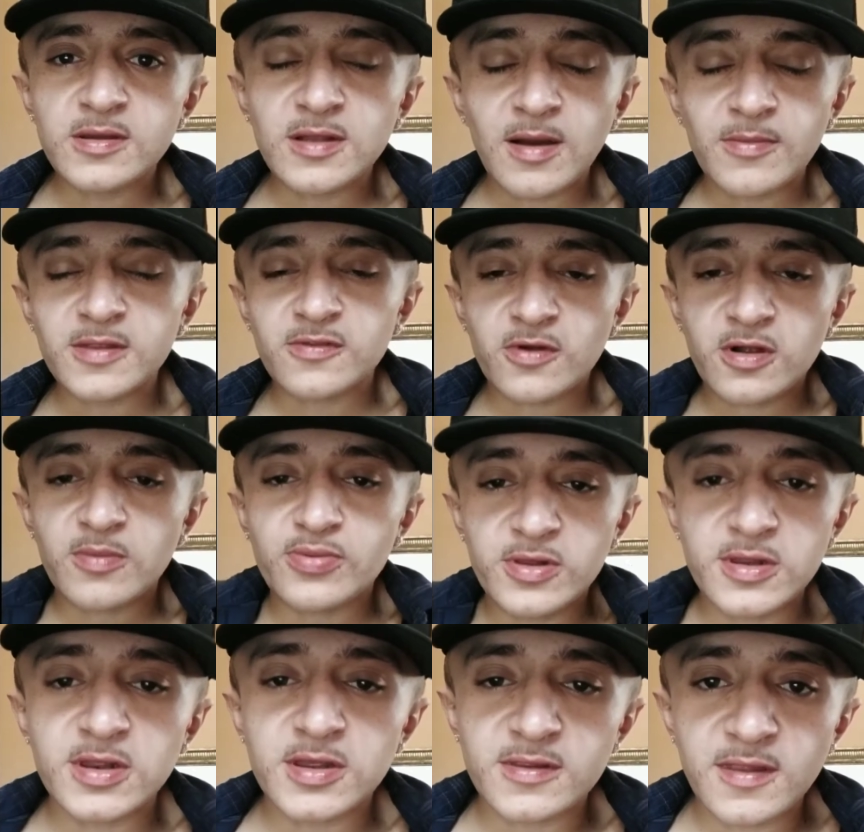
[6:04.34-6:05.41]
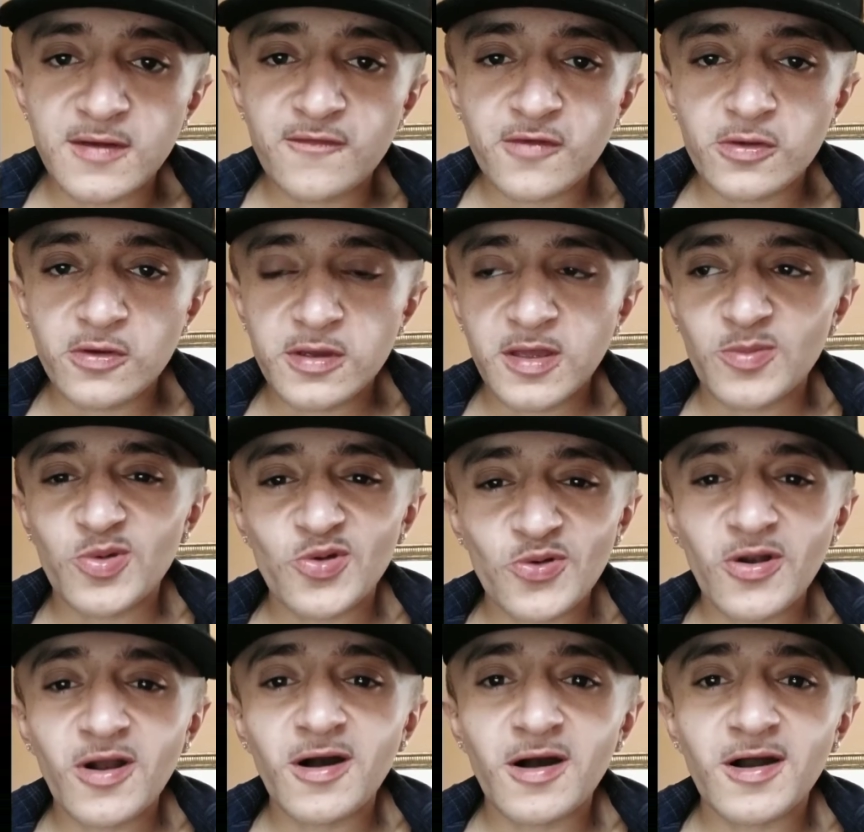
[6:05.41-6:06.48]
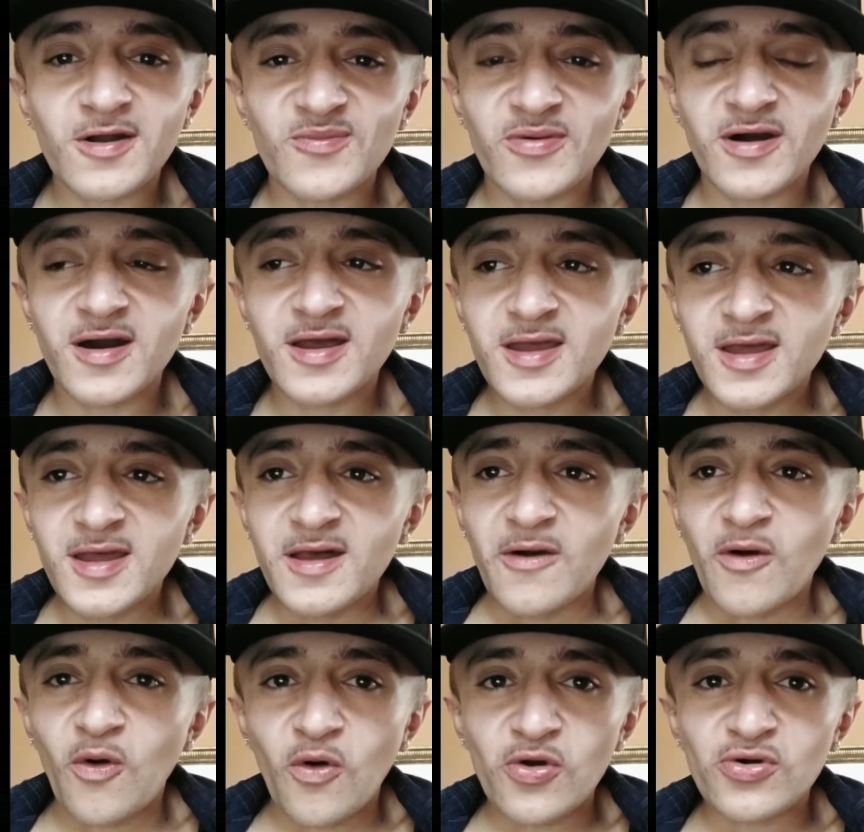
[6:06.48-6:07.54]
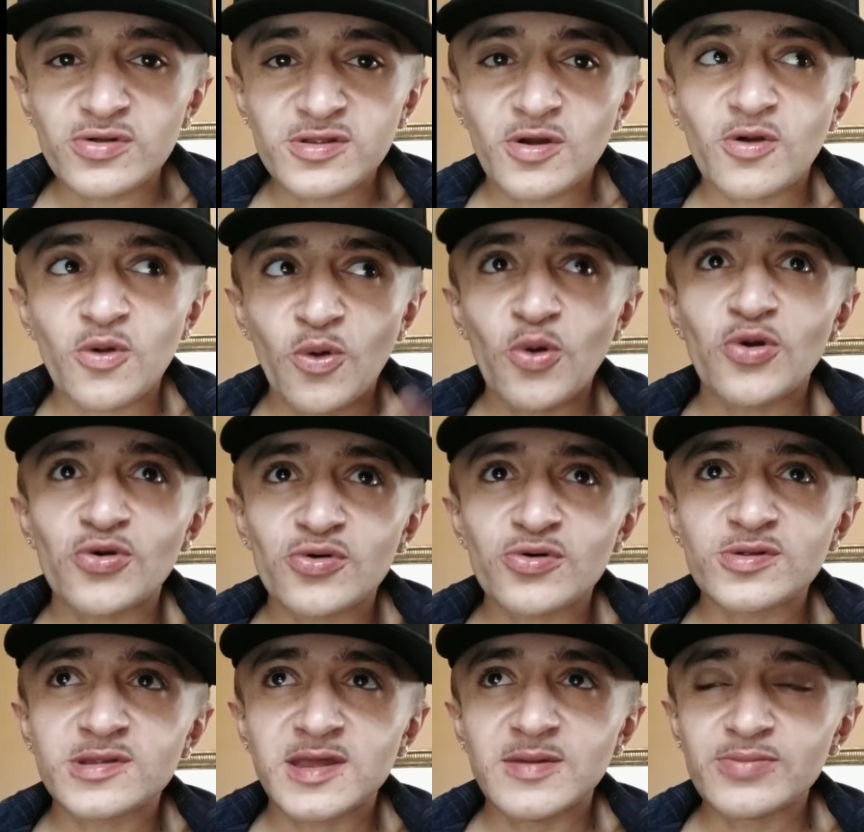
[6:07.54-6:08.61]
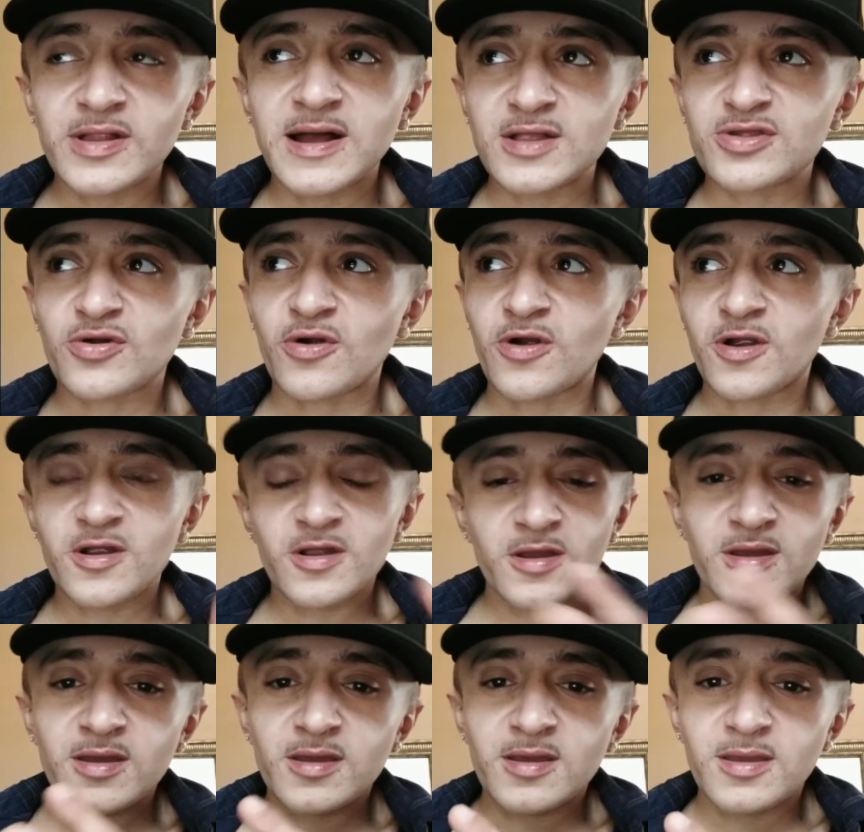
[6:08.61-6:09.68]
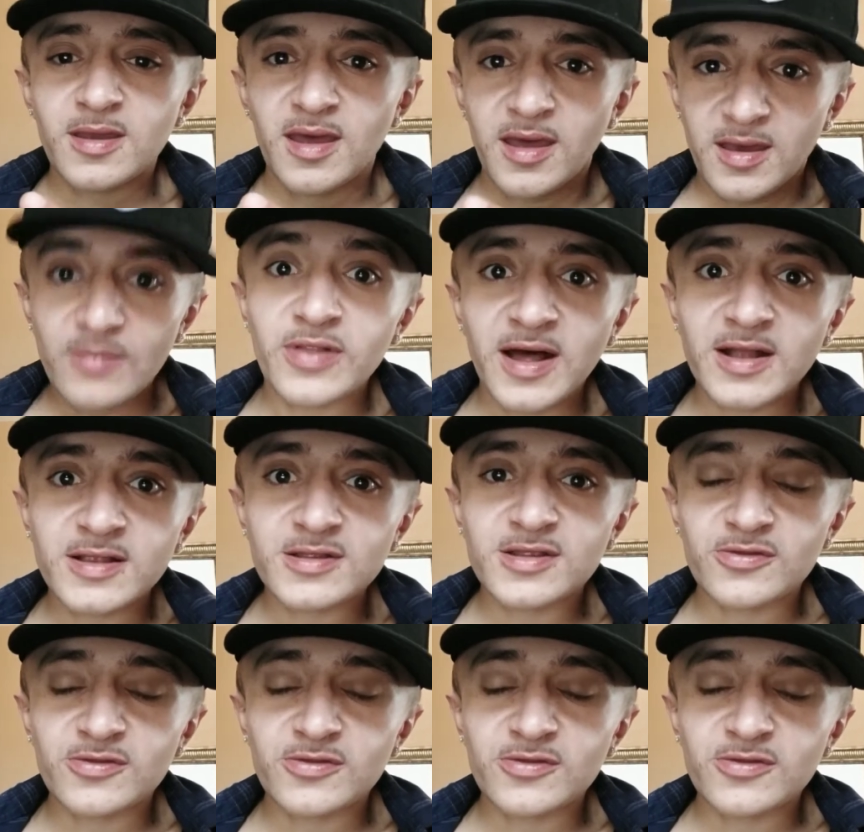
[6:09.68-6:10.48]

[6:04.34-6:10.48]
I mean, they're completely different, don't get me wrong, but oils are oils, implants are implants.